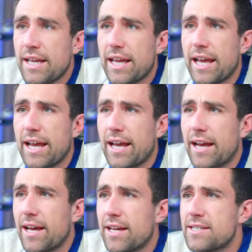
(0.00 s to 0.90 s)

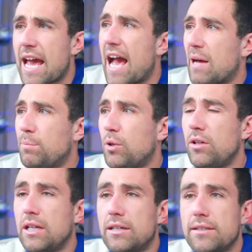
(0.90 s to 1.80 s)
And
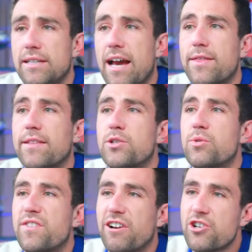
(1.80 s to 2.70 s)
Apple, yeah, I thought this
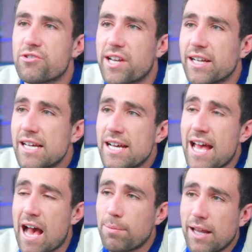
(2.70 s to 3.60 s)
was very interesting.
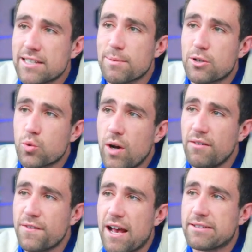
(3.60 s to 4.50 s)
Apple has about
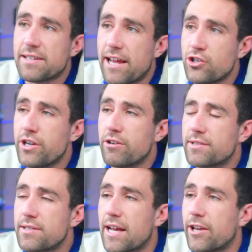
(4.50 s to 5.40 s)
12,000 engineers,
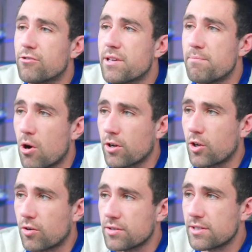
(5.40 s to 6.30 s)
designers, and
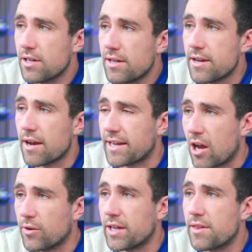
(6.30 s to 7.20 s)
marketers, not
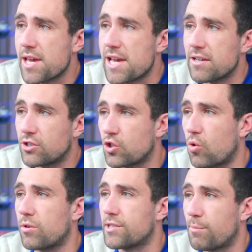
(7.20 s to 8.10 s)
counting the
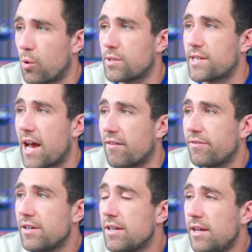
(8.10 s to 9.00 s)
store and support
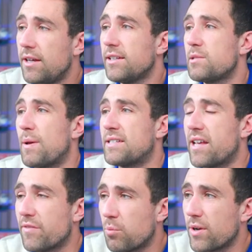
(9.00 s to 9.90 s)
staff. They spent
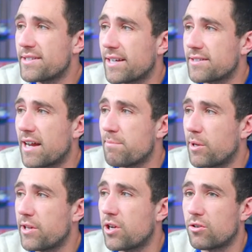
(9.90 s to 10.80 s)
$7.69
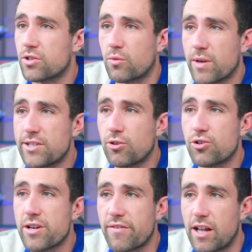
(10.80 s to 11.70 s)
billion on
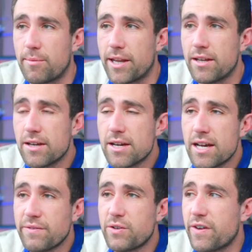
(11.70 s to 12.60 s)
research and development.
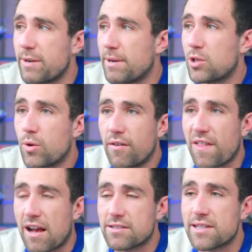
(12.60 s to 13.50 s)
If you divide by
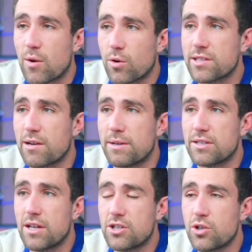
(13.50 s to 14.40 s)
12,000, that works out
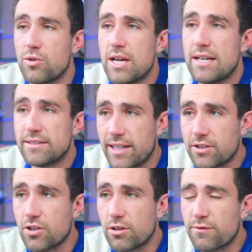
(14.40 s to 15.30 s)
about to
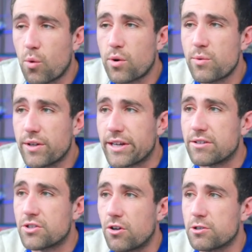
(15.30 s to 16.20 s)

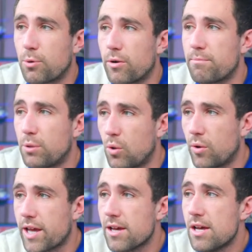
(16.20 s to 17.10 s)
$641,000 per
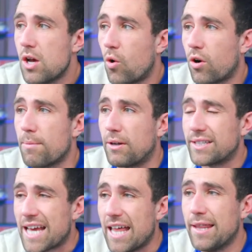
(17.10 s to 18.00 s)
employee, or about
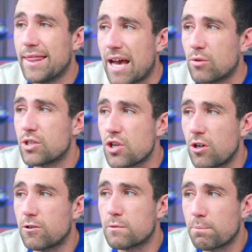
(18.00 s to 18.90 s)

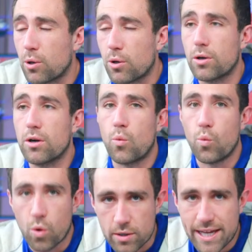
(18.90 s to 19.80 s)
$10,000 per
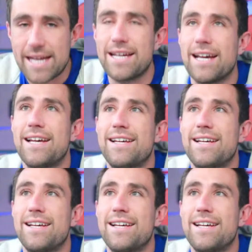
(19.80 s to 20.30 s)
working